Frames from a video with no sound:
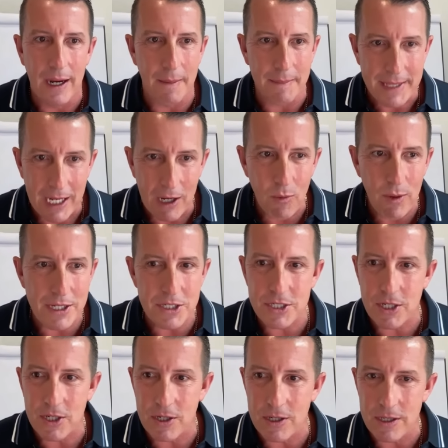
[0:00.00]
get
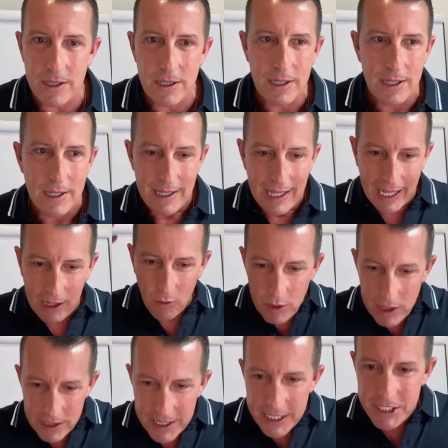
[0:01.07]
registered and
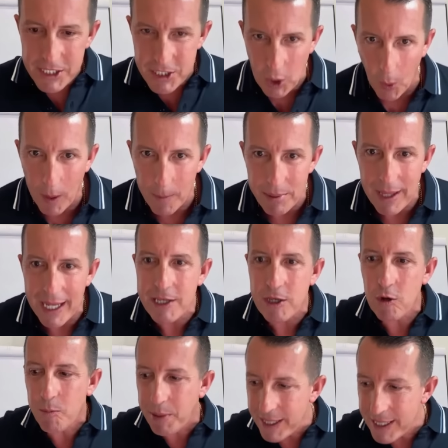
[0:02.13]
really show up like you
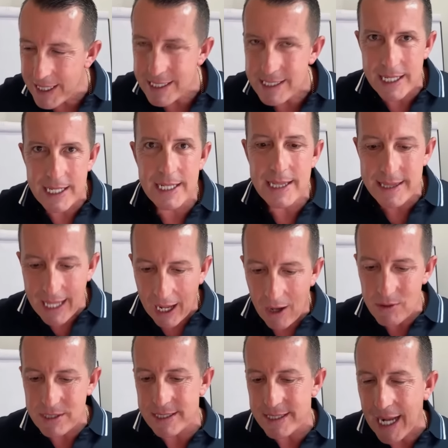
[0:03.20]
paid
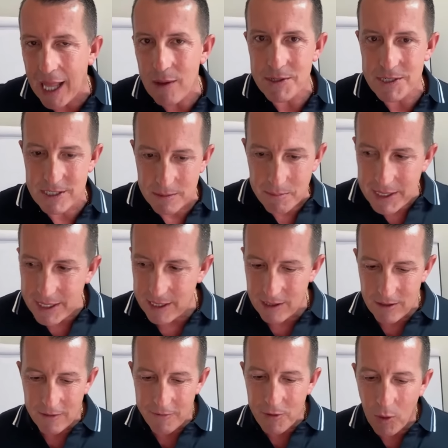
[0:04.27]
$10,000 to be here.
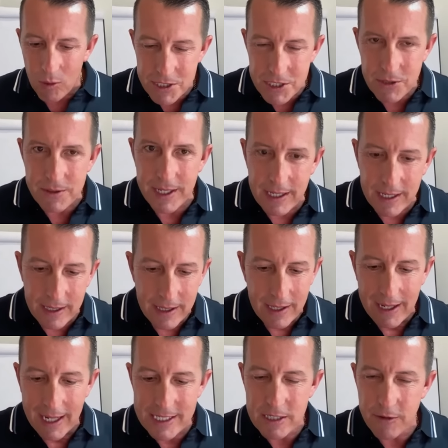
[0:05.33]
Of course you didn't.
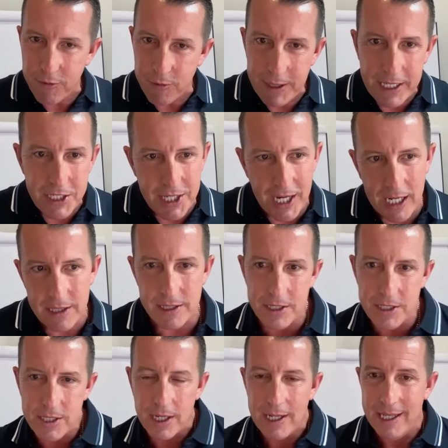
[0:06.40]
It's a free
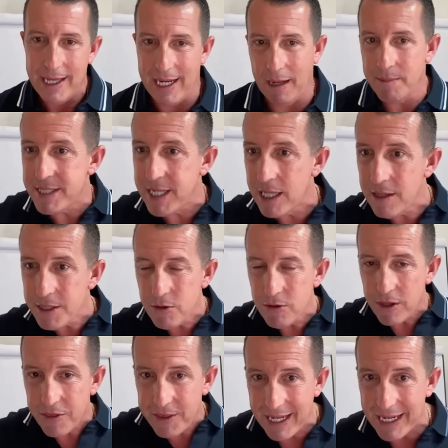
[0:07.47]
challenge. And I'm telling you the
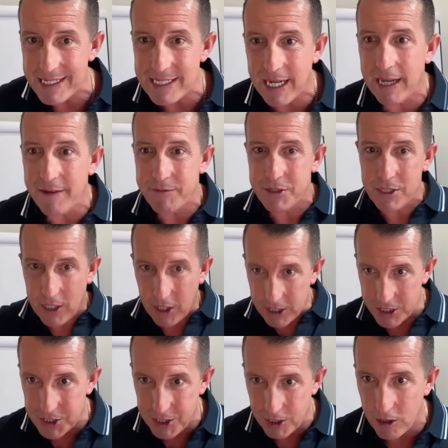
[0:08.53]
things I'm going to
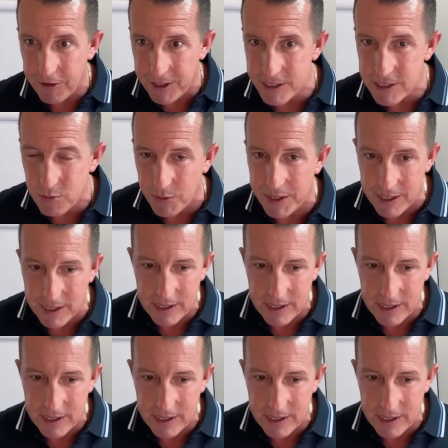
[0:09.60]
share this week